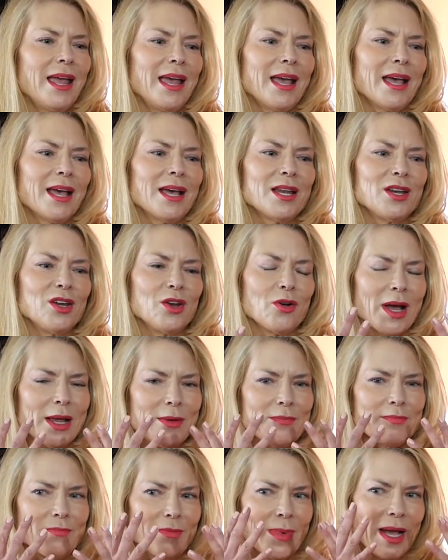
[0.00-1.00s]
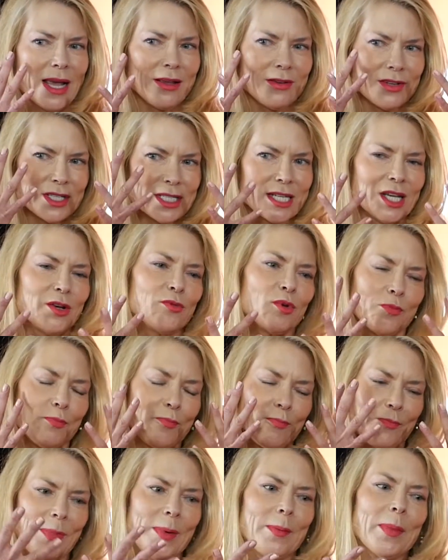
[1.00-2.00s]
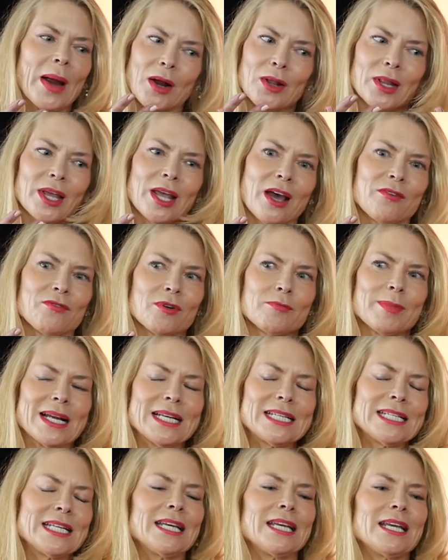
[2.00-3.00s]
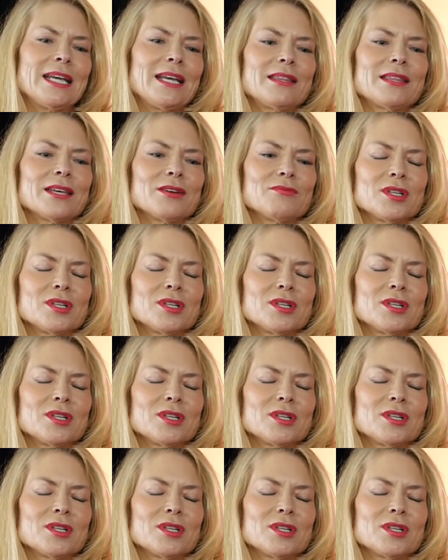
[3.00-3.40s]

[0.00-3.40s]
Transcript: And, you know, my skin would barely cover my teeth.